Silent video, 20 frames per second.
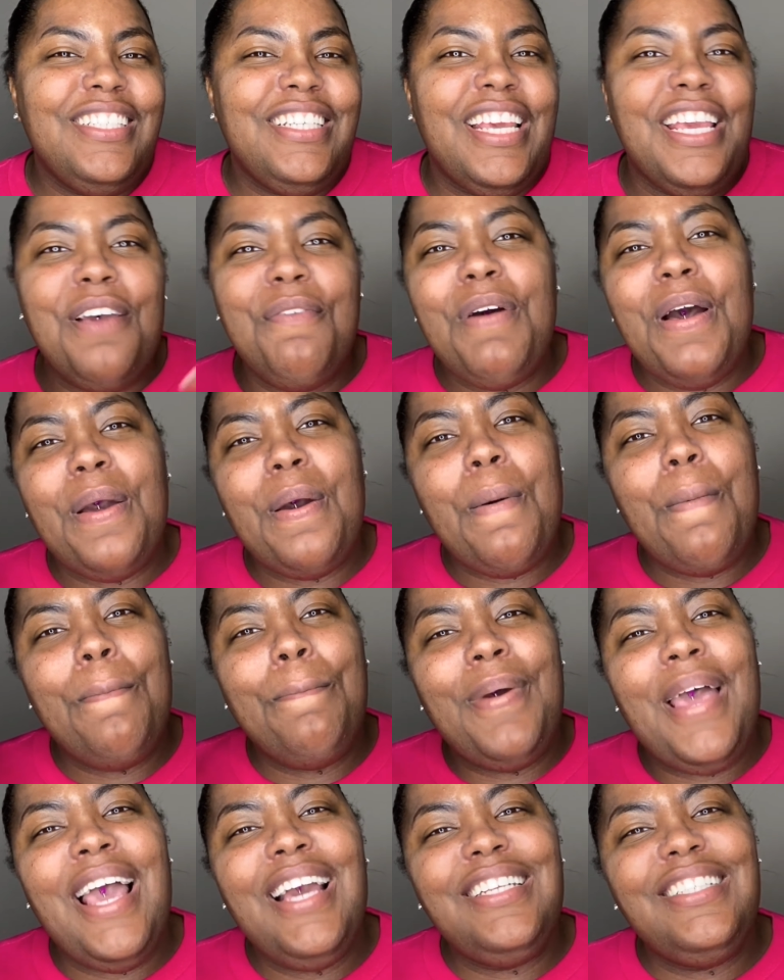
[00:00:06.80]
Key. Welcome
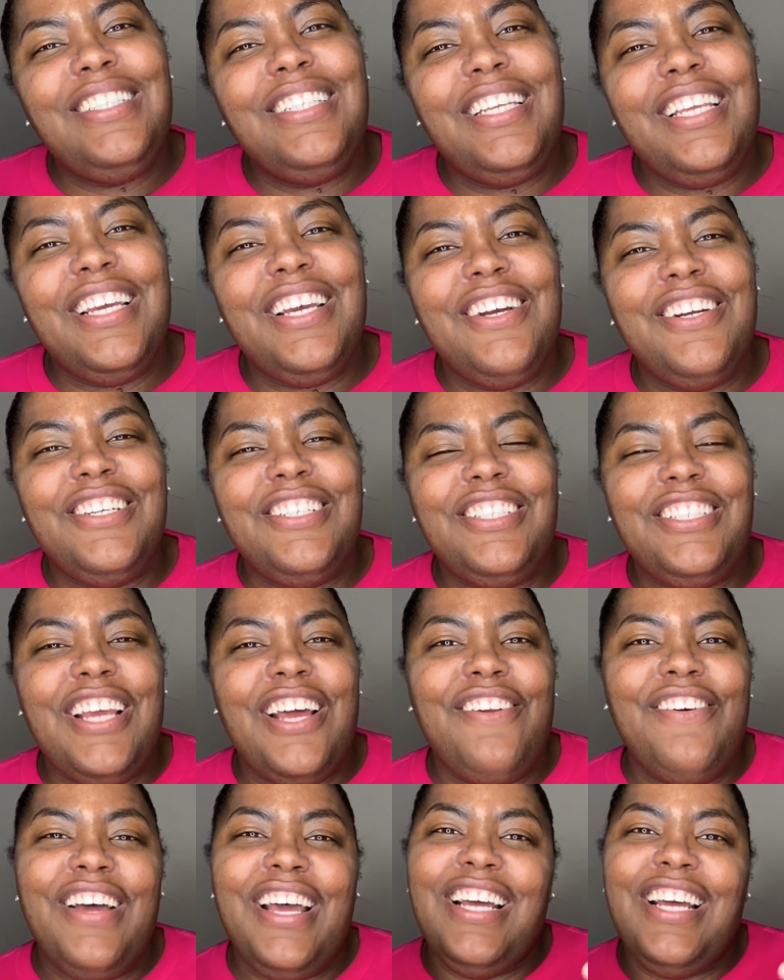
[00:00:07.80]
back to you guys' channel.